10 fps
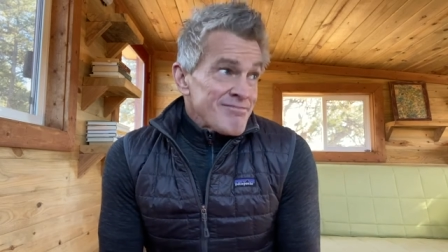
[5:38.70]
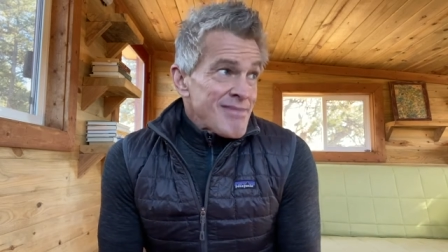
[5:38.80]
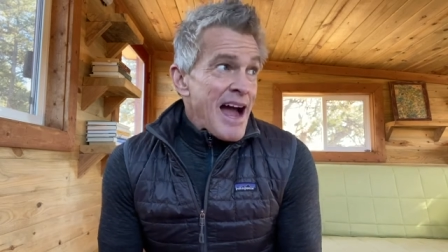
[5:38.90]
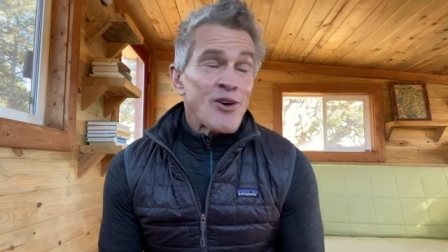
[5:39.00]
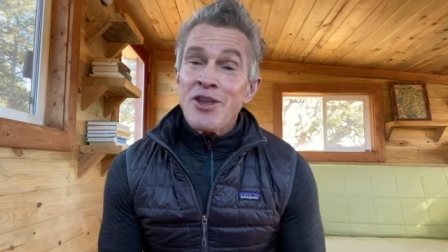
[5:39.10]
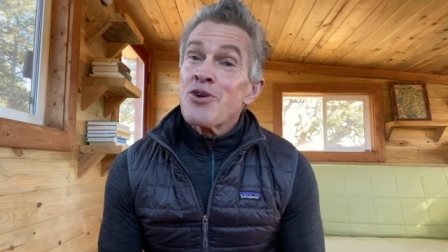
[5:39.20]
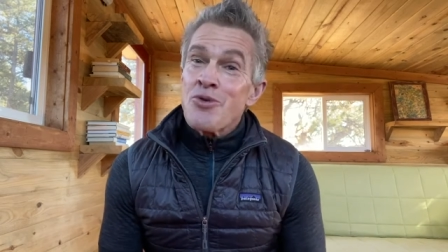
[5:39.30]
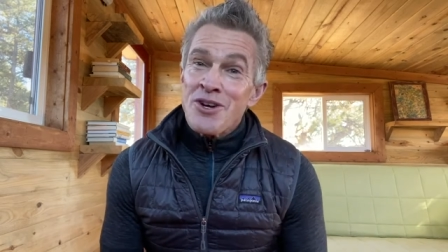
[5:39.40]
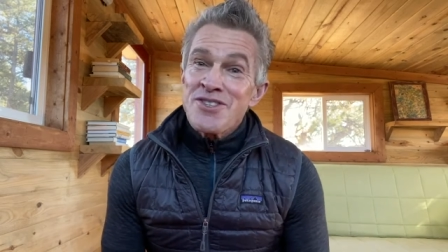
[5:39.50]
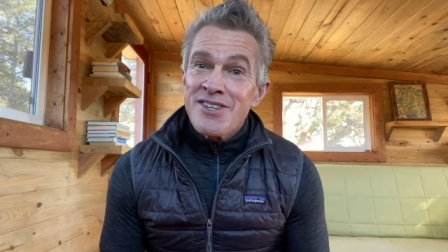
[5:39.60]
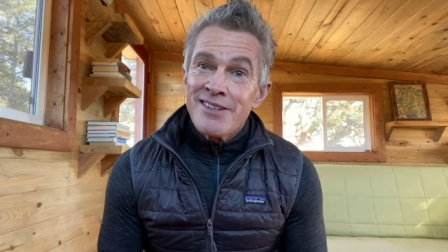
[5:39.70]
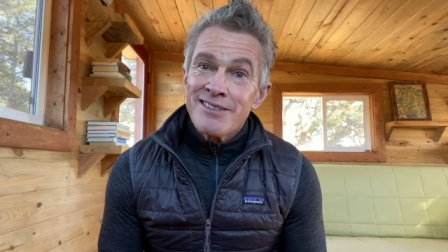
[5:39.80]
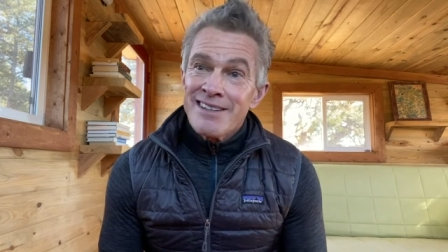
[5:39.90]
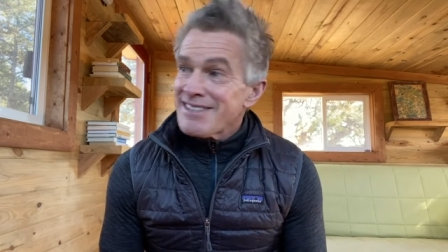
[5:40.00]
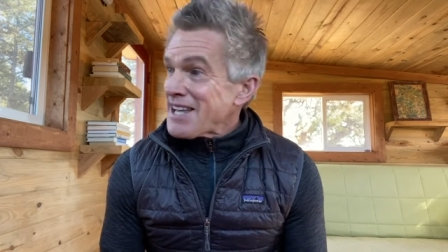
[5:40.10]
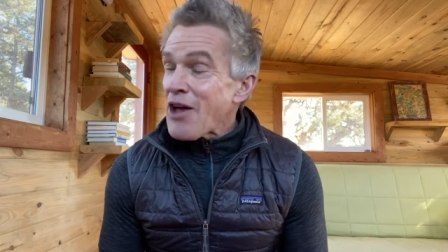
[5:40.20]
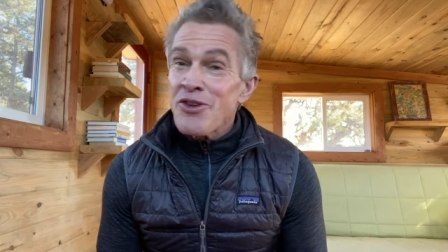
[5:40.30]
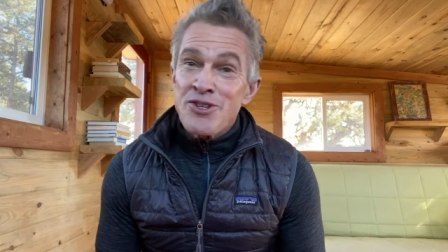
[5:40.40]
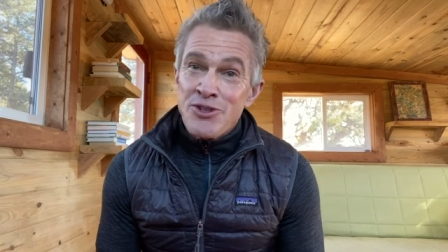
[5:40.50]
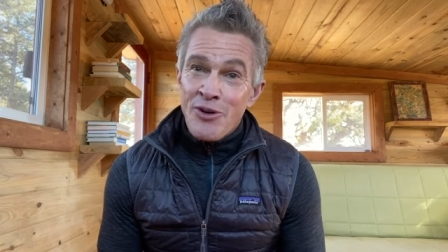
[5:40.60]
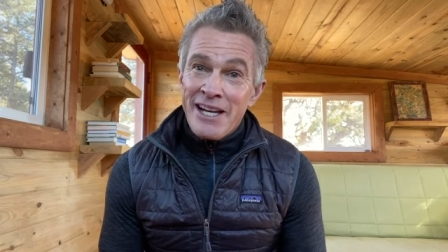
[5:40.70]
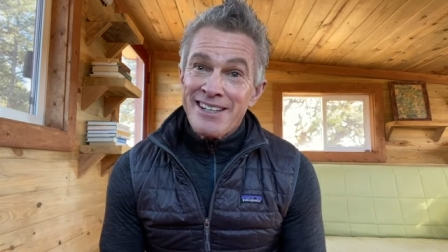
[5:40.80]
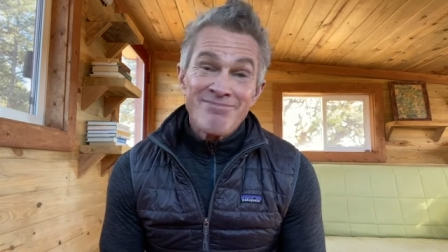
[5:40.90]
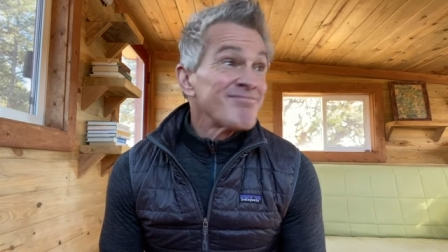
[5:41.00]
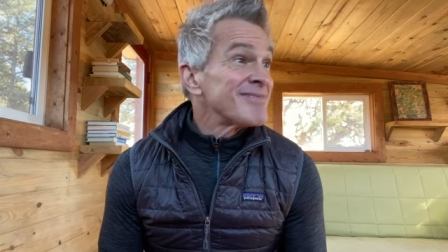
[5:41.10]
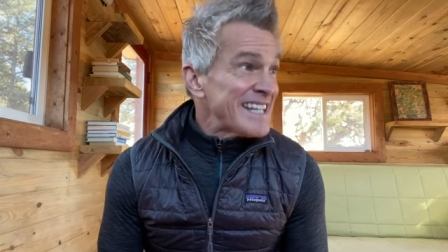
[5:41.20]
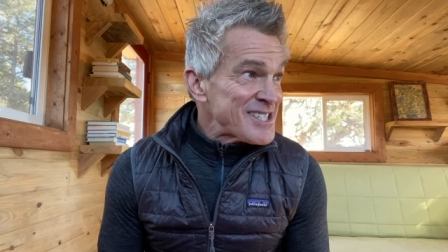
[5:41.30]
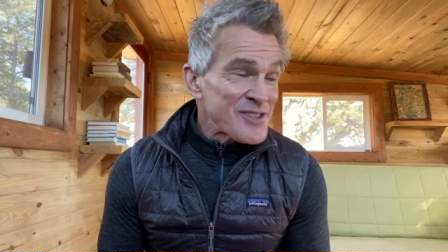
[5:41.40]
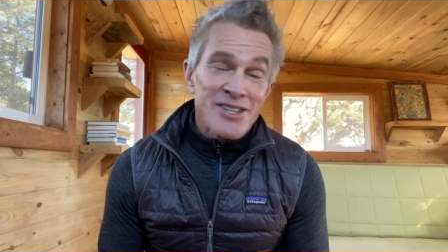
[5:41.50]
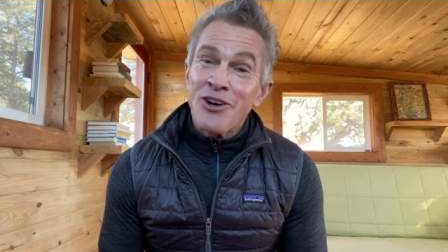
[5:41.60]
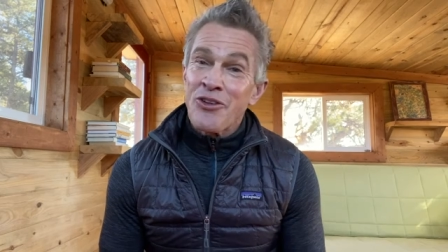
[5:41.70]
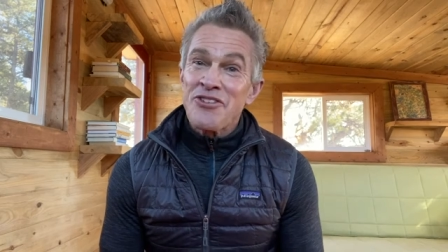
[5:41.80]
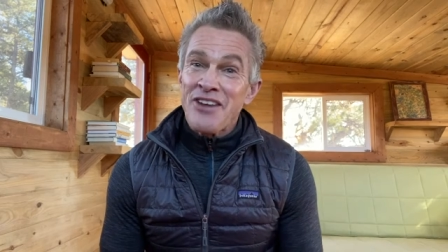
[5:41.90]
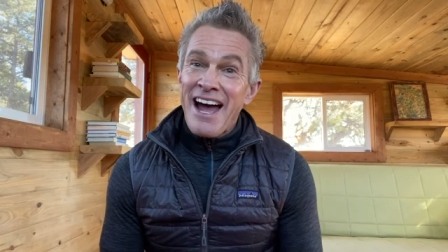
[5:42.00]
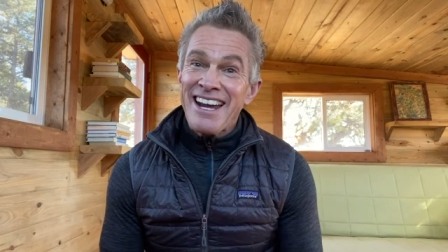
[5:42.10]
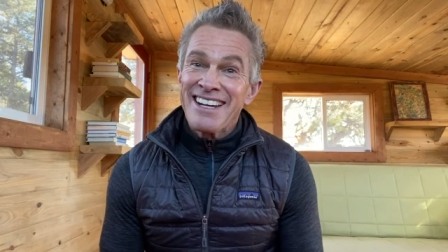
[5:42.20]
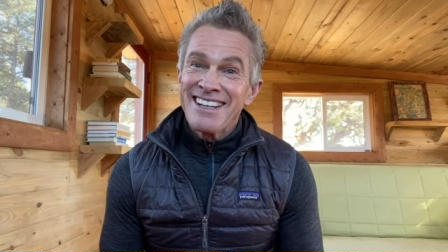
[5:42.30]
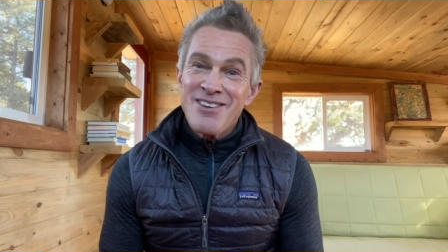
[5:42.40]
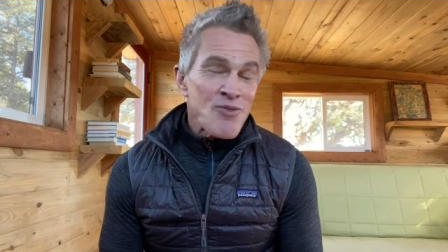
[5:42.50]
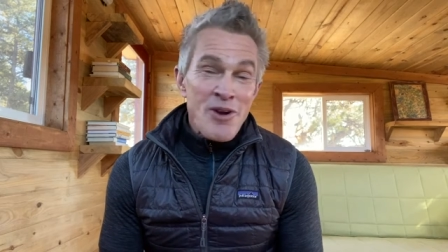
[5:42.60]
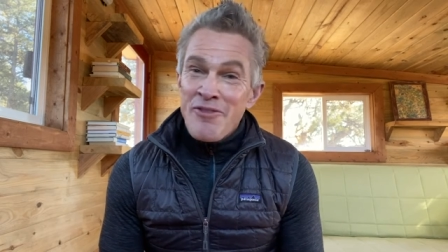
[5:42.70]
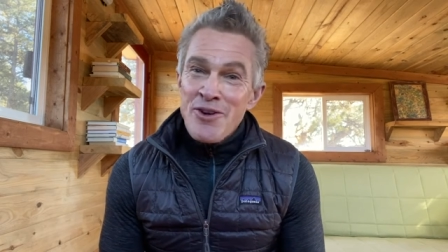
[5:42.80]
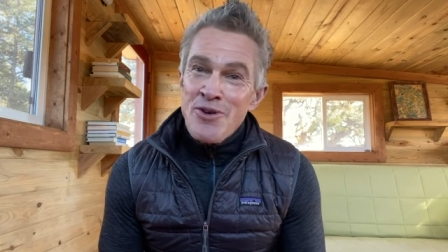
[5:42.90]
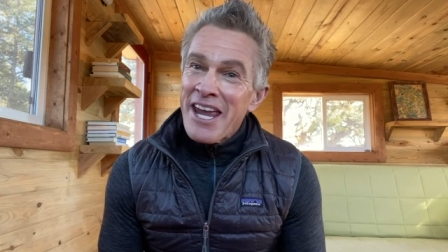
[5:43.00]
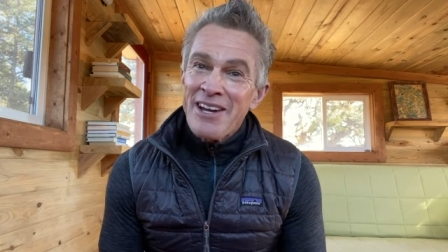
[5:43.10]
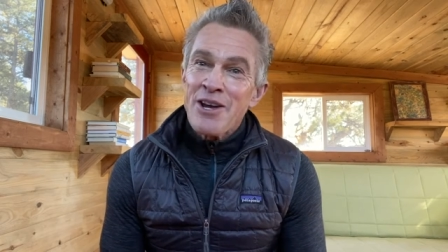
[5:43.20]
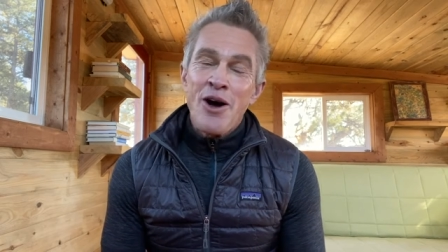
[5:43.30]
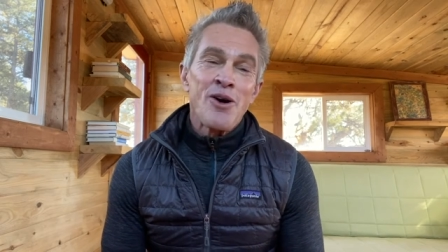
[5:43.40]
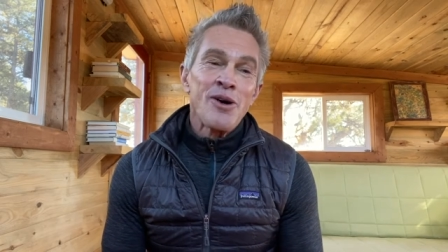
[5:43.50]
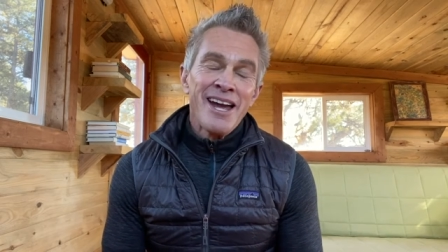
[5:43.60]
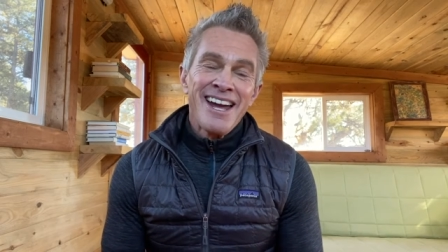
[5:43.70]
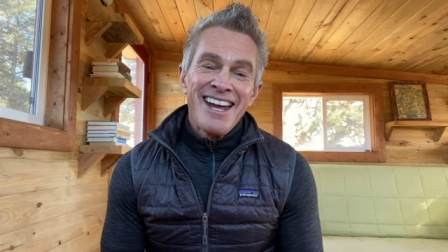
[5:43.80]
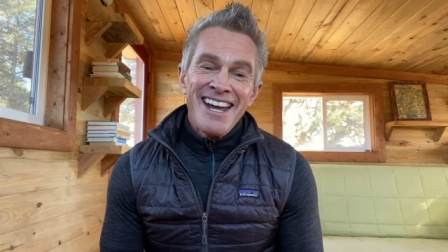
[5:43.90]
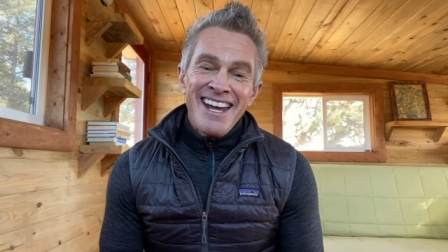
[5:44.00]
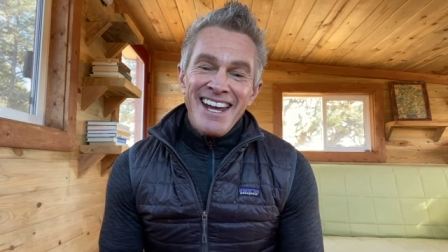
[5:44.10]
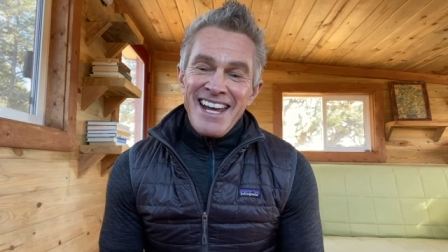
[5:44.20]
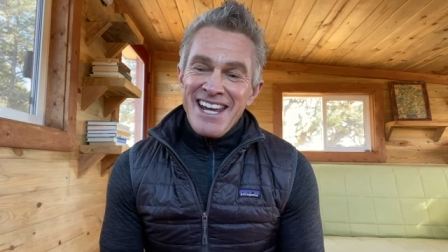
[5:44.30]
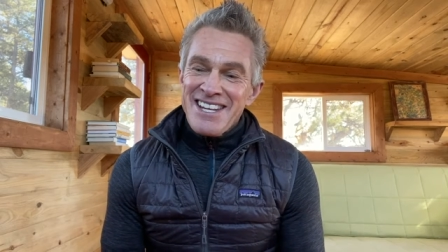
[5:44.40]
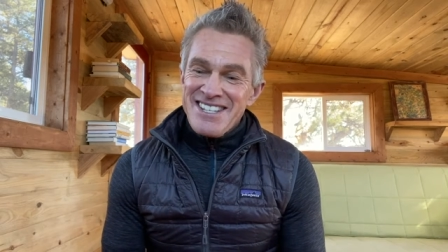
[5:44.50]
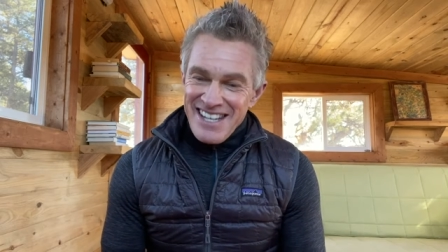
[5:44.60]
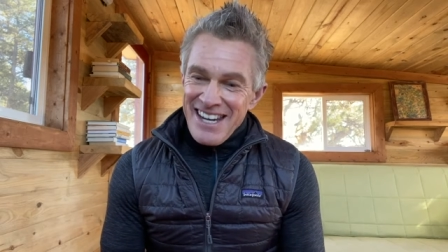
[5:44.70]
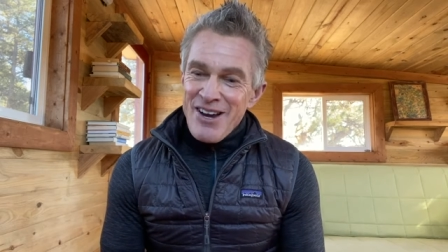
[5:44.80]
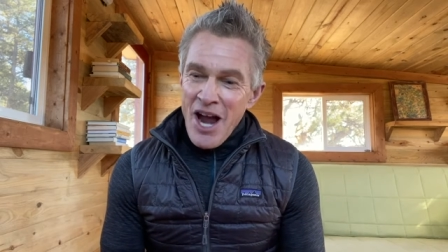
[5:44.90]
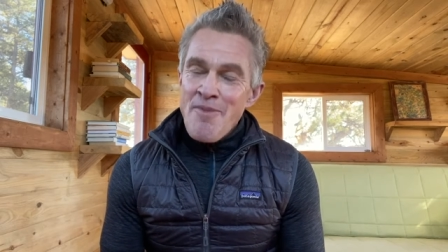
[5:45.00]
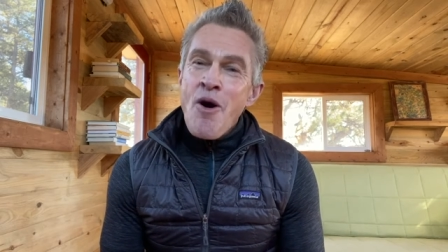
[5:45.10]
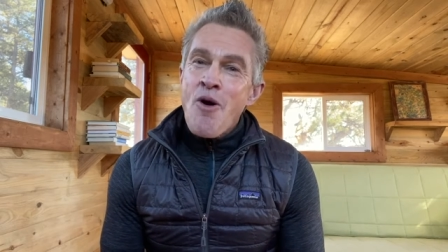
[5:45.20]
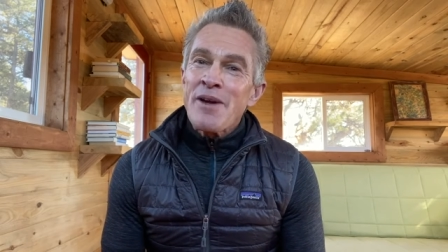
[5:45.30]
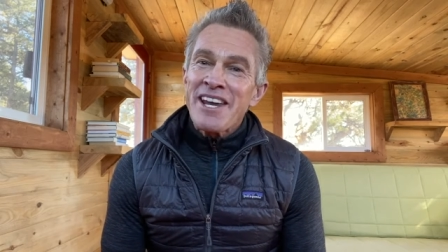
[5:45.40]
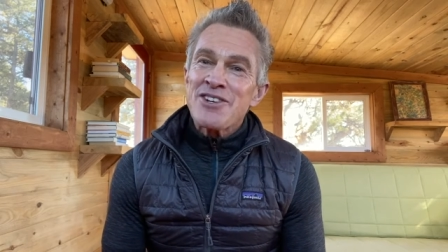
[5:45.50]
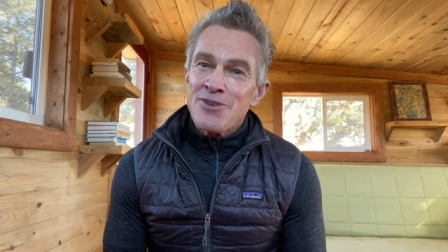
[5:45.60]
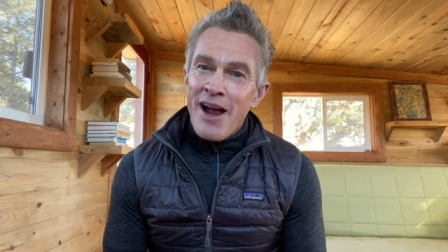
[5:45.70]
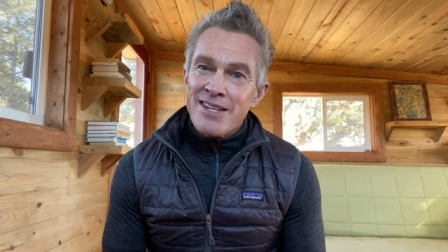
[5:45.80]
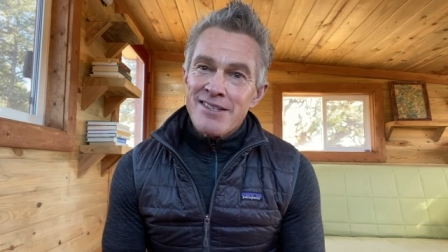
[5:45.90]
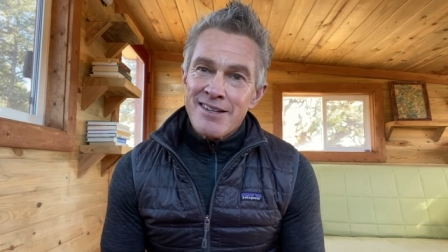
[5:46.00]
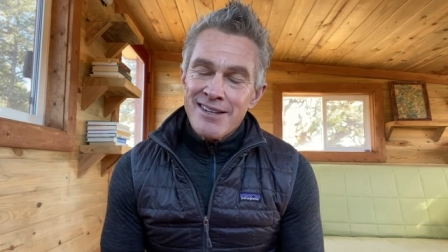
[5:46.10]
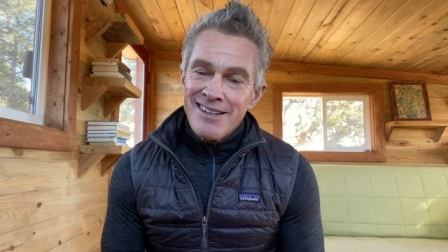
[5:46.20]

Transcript: out in the woods, down the street, into the cul-de-sac, wherever you can go, and come home and get dressed.